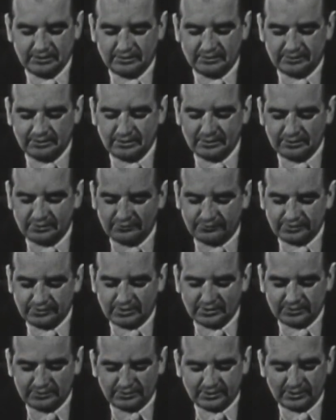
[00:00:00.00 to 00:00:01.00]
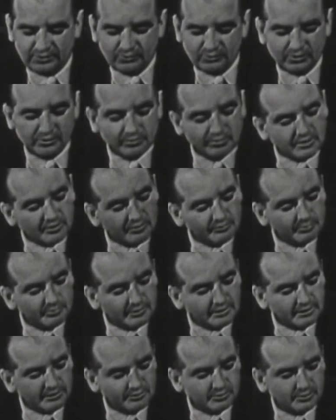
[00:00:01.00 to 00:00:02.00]
then the fair thing would have
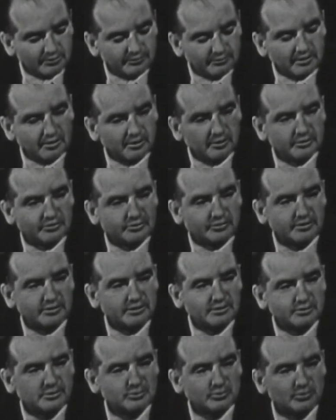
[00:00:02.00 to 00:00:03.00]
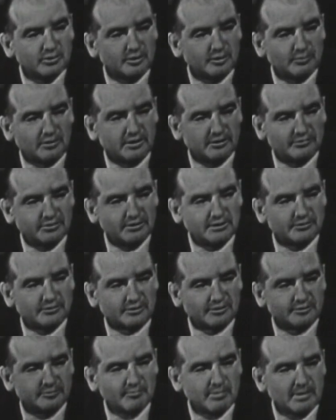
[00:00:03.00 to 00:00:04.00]
been to have found three who were in my
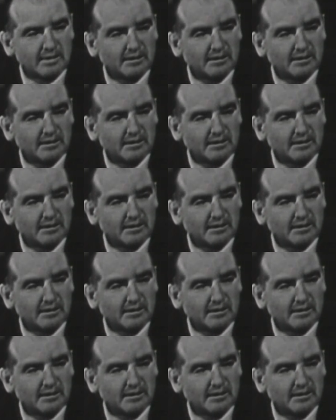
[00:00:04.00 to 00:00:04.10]
favor.